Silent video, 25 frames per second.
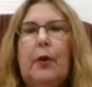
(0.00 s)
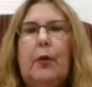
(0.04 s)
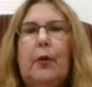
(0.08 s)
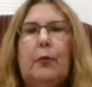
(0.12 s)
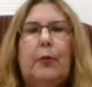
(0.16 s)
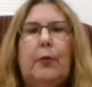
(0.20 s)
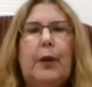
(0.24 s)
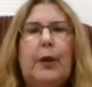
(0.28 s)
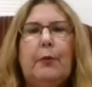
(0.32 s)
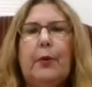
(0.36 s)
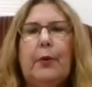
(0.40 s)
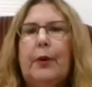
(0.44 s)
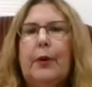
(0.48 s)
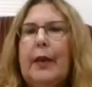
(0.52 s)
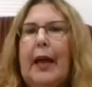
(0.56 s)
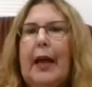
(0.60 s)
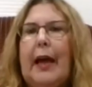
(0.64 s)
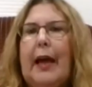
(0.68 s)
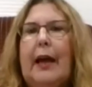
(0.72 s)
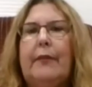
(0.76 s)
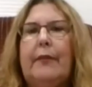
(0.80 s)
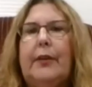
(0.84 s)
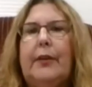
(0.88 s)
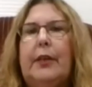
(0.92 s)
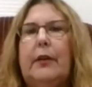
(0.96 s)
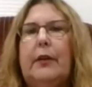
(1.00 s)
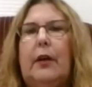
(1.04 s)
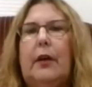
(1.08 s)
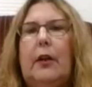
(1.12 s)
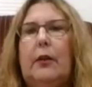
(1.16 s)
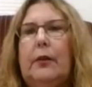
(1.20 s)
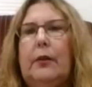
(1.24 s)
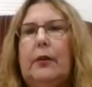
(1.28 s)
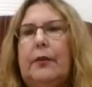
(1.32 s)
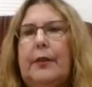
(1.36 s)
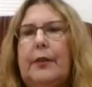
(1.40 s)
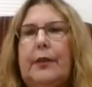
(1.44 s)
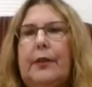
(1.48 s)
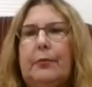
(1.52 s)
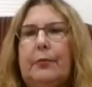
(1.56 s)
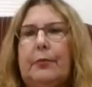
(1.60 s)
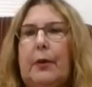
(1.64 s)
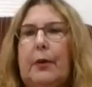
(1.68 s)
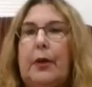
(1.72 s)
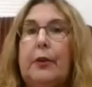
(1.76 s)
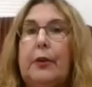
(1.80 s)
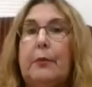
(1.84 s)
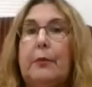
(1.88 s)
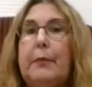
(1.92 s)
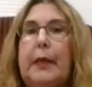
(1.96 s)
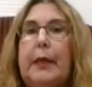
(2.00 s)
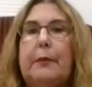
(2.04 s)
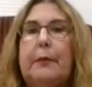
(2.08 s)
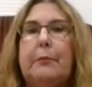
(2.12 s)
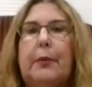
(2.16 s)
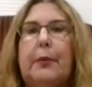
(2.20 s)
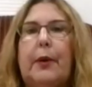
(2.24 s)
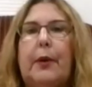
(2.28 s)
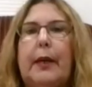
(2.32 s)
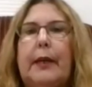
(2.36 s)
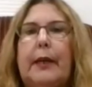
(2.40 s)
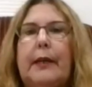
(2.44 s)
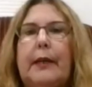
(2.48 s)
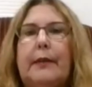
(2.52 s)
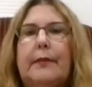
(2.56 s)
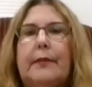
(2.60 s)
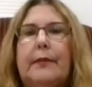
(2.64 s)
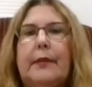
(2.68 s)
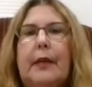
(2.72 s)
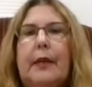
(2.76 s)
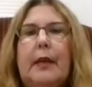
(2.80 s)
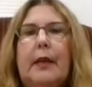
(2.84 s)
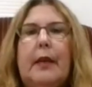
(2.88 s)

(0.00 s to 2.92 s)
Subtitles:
we weren't having all of these water main breaks.